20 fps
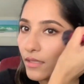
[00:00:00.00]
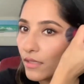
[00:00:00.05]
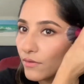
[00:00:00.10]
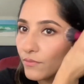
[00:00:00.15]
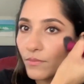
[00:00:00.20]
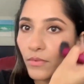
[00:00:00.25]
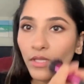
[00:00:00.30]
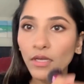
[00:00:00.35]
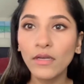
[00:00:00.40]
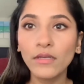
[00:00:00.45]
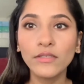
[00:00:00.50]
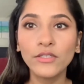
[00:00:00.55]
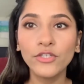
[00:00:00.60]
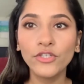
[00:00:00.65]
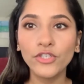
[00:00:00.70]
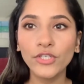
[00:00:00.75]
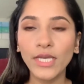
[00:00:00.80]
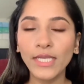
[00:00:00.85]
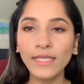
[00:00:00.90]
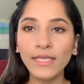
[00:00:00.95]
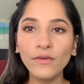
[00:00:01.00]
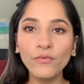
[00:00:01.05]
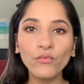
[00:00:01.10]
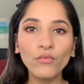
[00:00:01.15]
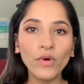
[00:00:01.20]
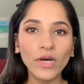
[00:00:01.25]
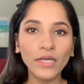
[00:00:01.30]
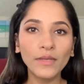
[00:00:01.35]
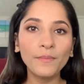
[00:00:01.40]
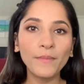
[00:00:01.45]
blush. I think one
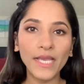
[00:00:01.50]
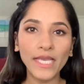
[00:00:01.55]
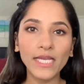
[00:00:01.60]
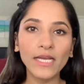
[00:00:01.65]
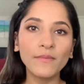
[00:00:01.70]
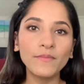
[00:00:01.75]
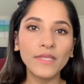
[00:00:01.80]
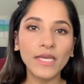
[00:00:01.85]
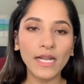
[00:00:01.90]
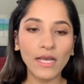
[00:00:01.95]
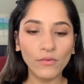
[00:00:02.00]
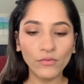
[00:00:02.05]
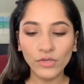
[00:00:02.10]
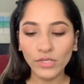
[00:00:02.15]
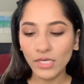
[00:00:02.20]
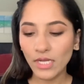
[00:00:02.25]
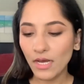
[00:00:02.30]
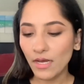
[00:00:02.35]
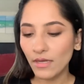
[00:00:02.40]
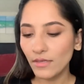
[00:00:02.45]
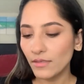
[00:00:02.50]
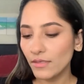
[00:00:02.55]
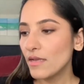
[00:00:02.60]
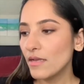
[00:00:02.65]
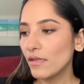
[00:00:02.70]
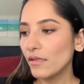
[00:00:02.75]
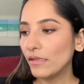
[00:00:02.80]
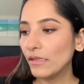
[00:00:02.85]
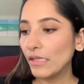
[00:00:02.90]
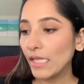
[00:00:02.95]
makeup that I would not
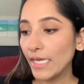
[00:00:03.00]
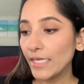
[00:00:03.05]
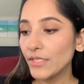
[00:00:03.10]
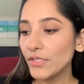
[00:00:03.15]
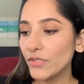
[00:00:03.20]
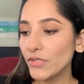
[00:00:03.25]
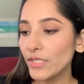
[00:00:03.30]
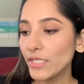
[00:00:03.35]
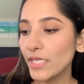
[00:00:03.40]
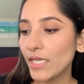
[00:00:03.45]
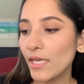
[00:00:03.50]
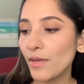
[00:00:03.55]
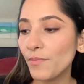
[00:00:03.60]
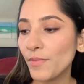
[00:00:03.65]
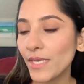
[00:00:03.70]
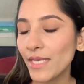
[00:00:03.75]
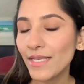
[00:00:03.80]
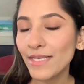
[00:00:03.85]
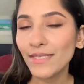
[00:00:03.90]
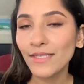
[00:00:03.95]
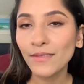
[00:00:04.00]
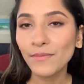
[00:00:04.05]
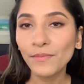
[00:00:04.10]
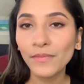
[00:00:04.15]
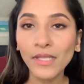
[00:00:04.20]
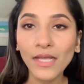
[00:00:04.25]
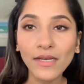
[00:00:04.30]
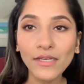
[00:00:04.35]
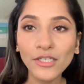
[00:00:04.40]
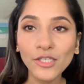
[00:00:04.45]
like to skip is
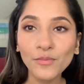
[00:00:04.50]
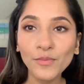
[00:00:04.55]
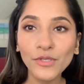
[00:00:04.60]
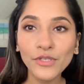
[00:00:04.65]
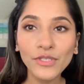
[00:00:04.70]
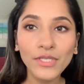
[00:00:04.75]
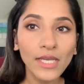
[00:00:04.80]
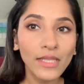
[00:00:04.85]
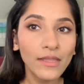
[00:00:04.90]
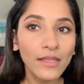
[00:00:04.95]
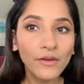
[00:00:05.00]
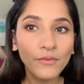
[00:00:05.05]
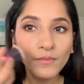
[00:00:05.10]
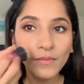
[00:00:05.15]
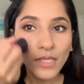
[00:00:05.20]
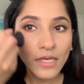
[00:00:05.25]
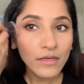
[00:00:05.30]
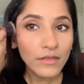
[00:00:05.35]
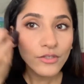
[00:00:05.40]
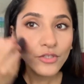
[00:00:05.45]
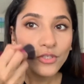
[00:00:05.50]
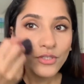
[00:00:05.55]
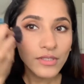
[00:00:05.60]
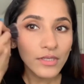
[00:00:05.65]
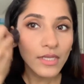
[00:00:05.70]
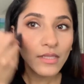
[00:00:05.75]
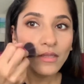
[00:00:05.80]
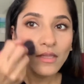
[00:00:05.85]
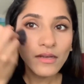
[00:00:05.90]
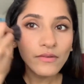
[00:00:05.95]
blush because I love blush. I
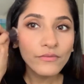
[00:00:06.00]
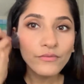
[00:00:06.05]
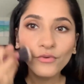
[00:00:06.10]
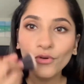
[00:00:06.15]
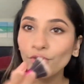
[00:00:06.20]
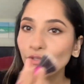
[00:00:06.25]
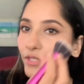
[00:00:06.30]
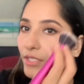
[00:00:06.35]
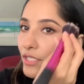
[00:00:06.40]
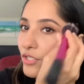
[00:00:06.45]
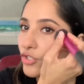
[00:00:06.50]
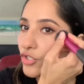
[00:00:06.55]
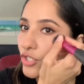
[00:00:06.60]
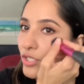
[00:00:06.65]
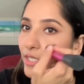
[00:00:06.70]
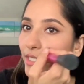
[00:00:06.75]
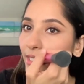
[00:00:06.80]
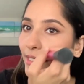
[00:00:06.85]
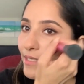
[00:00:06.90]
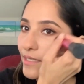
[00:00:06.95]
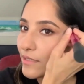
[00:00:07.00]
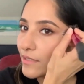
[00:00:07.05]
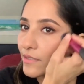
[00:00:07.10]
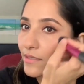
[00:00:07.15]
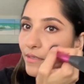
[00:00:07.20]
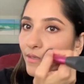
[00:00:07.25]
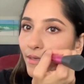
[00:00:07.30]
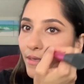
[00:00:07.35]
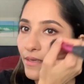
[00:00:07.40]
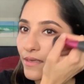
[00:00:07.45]
love rosy cheeks.
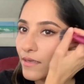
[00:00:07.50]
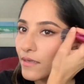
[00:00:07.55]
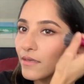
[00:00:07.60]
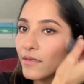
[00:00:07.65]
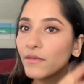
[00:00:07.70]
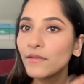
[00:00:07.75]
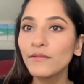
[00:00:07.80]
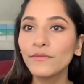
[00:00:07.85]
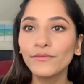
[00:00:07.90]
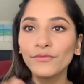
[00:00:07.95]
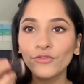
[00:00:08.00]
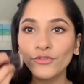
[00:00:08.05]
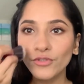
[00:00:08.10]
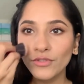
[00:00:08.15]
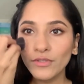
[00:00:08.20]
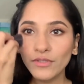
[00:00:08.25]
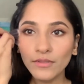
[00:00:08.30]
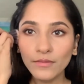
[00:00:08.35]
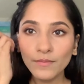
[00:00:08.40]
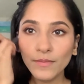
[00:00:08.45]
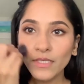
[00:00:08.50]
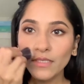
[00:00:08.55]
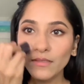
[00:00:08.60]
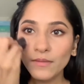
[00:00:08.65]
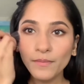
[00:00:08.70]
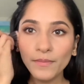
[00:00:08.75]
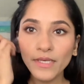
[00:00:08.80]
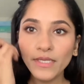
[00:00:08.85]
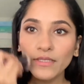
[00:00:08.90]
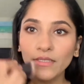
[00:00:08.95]
Just makes a big
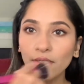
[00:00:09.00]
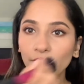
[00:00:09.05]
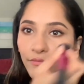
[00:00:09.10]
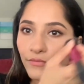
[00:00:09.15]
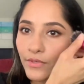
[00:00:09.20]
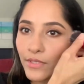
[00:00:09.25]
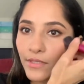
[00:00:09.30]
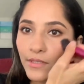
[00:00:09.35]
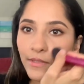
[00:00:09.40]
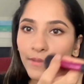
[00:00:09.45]
difference.